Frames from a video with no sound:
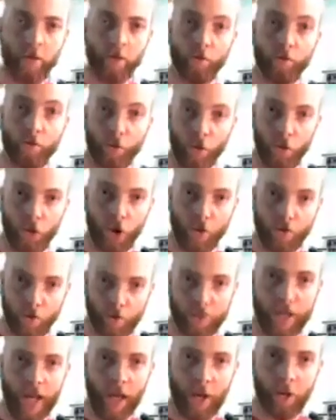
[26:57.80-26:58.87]
fold over
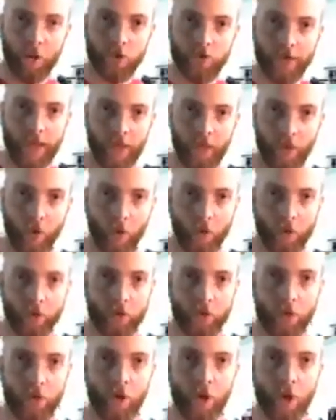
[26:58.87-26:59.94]
taco style
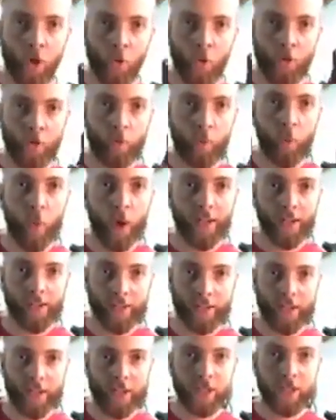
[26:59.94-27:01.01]
holster with one of
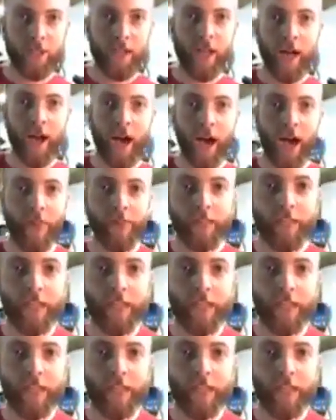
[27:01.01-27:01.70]
these on the